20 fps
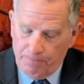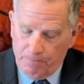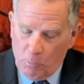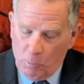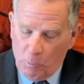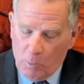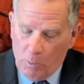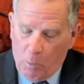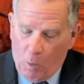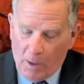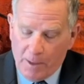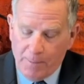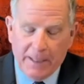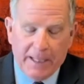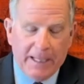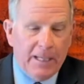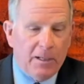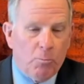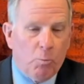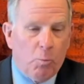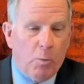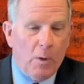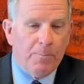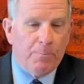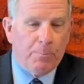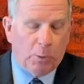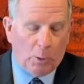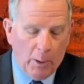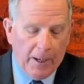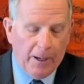We want to begin
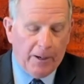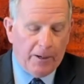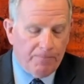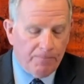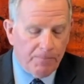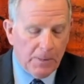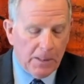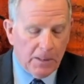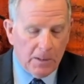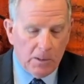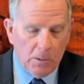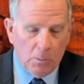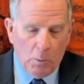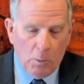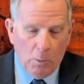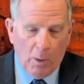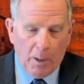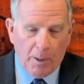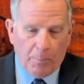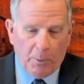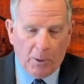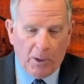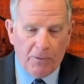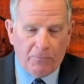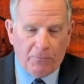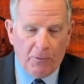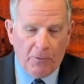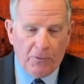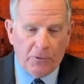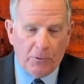with prayer. We want to pray
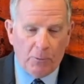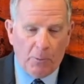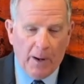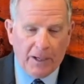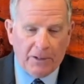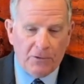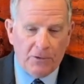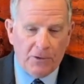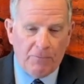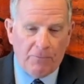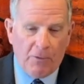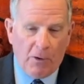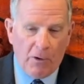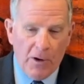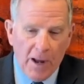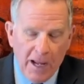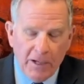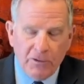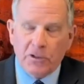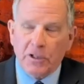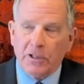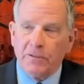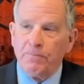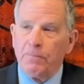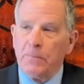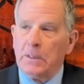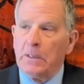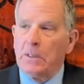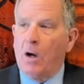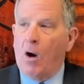for the direction of our
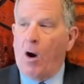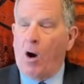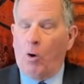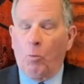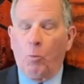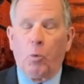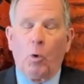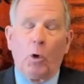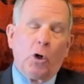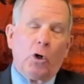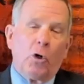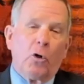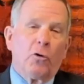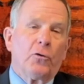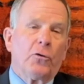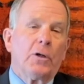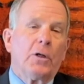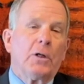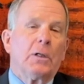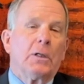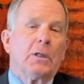nation, our world.